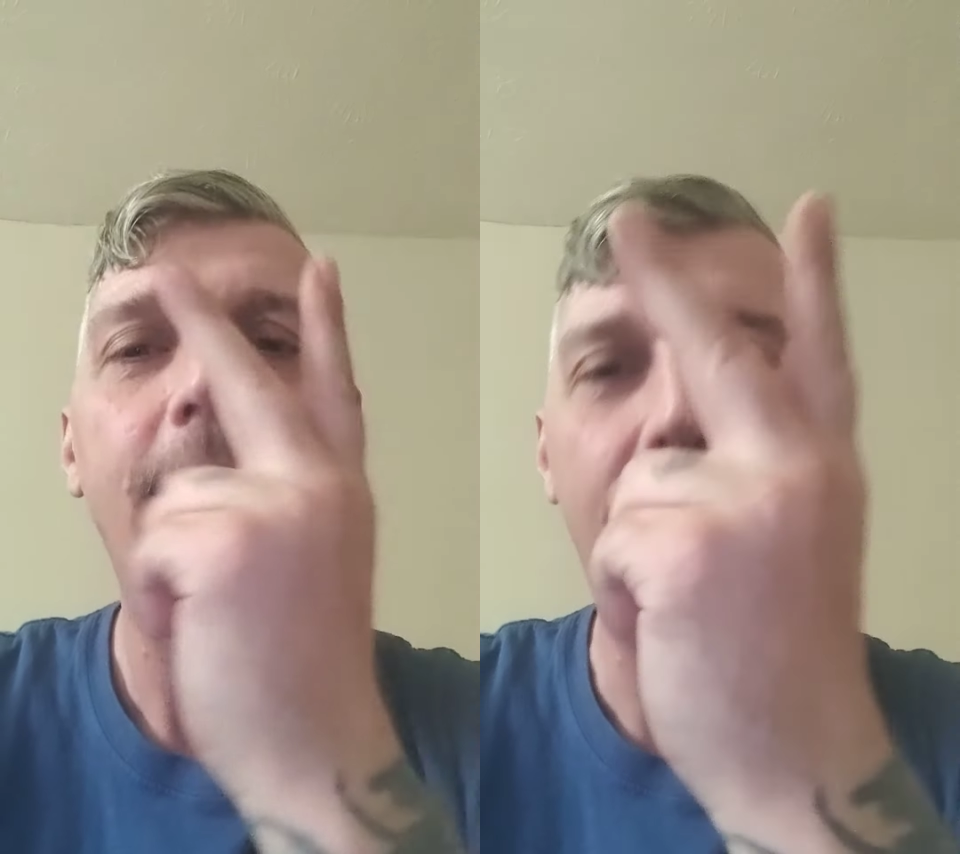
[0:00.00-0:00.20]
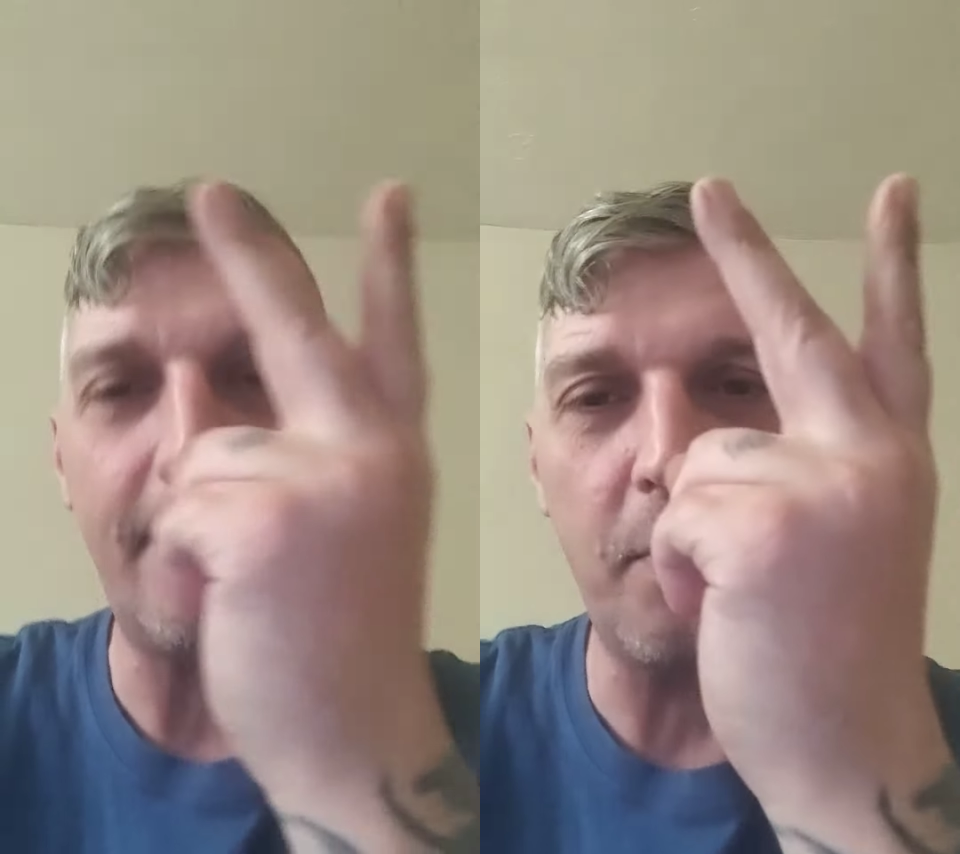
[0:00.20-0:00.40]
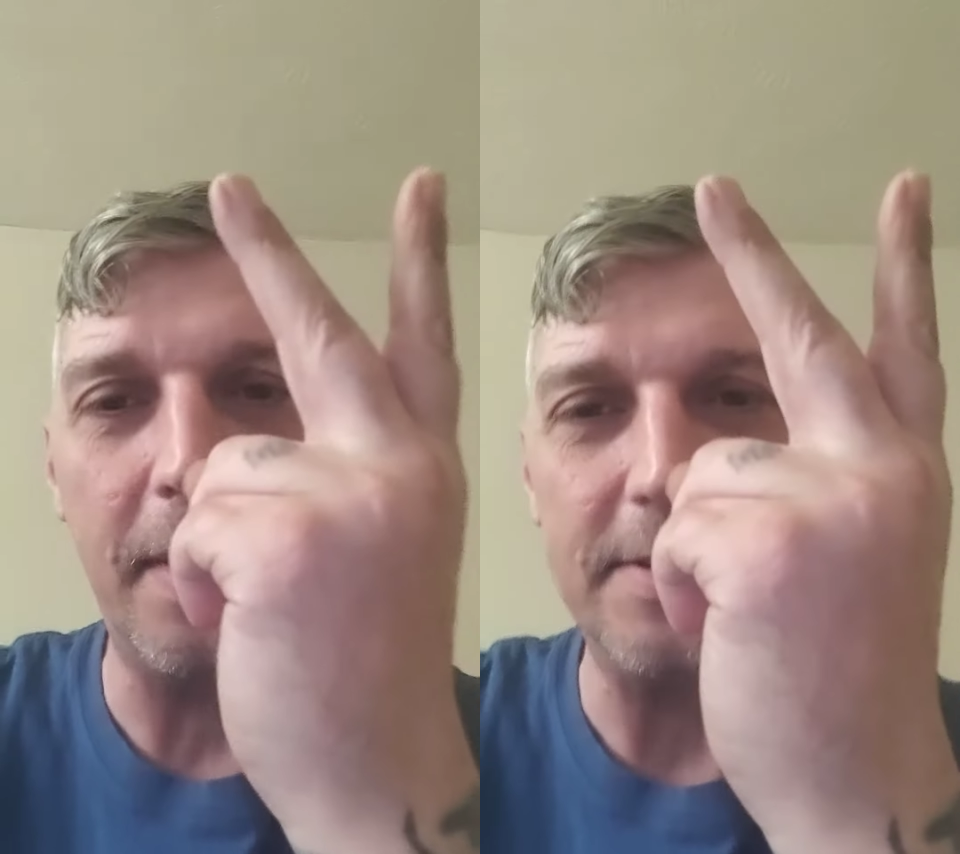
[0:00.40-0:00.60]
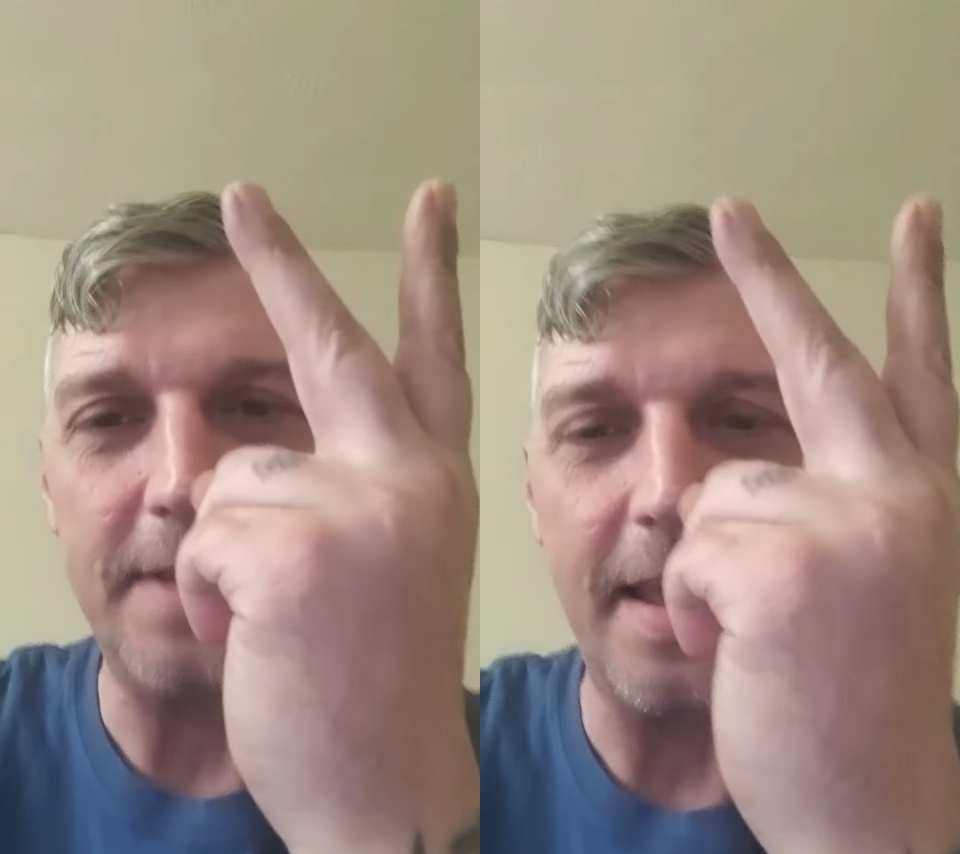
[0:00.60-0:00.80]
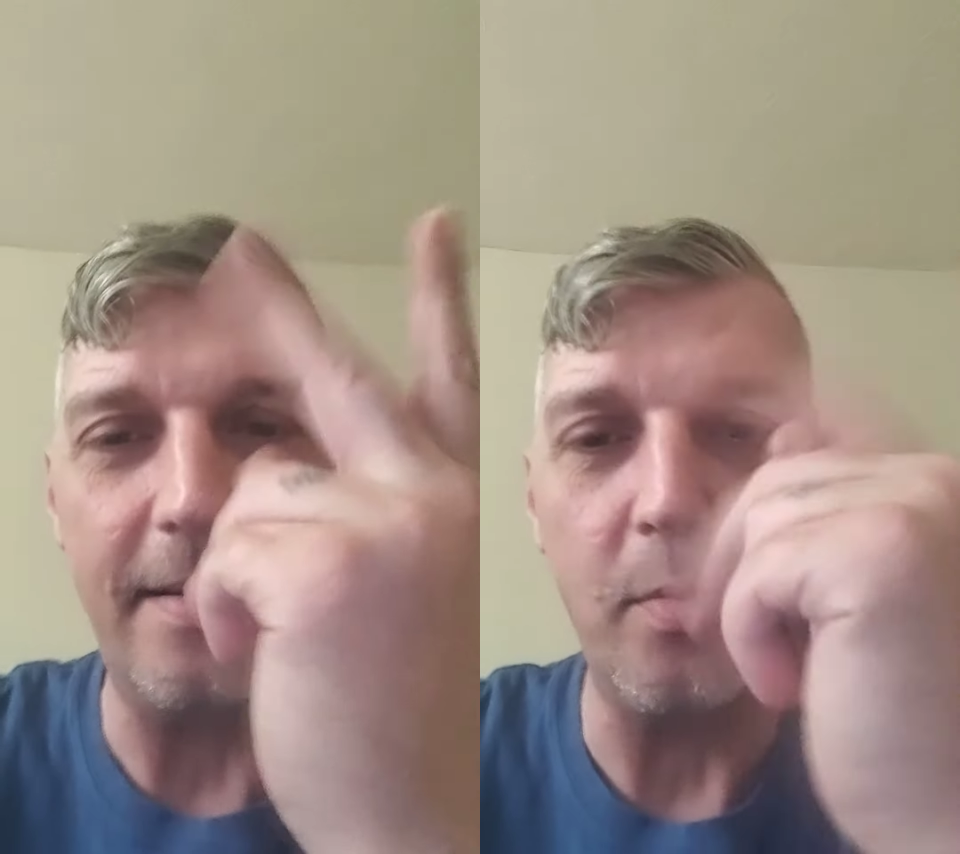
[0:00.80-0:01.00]
Have a
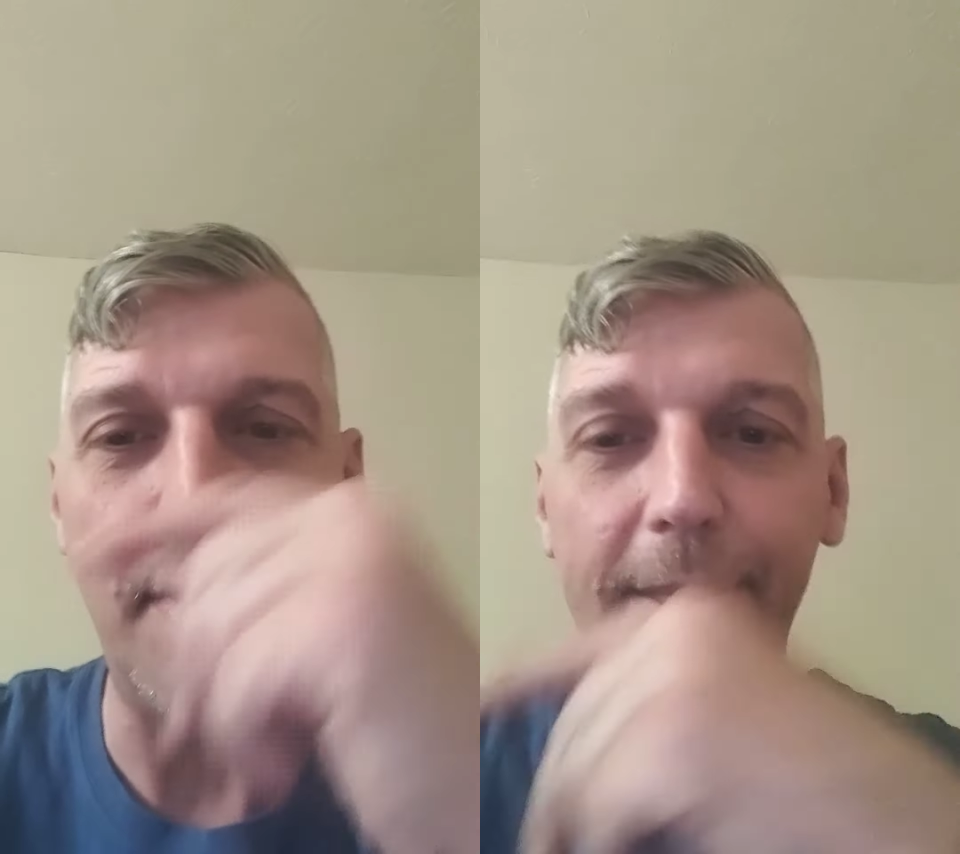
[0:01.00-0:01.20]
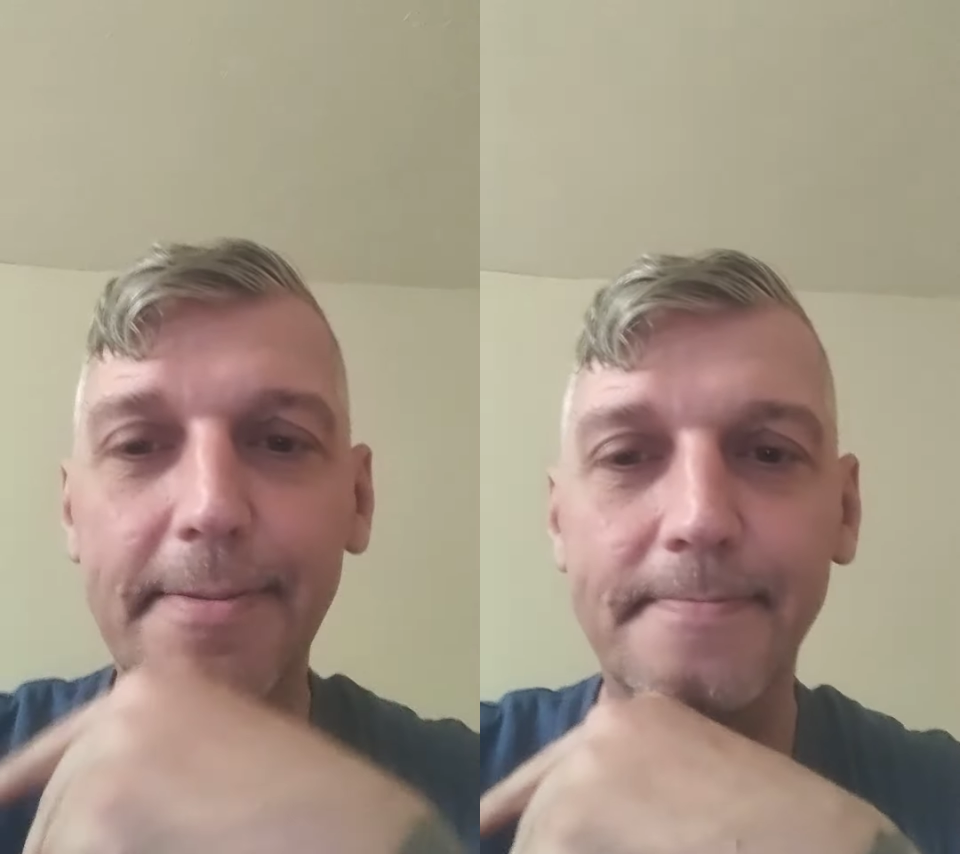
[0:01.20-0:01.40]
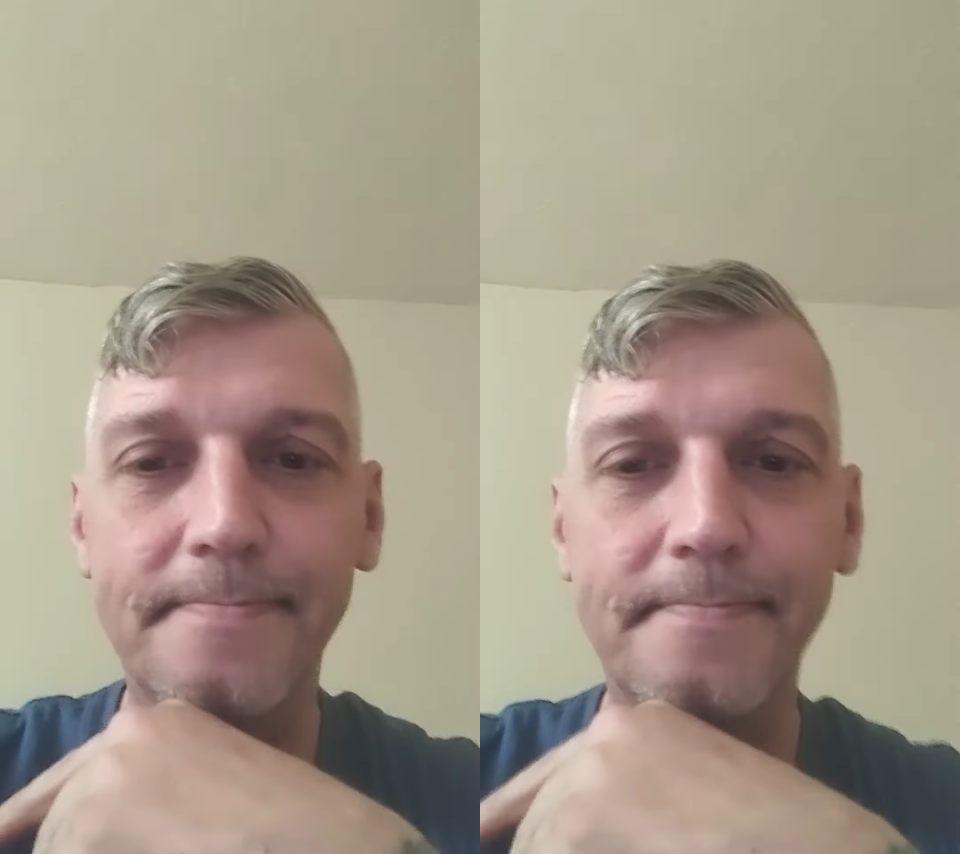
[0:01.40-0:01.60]
blessed day, everybody.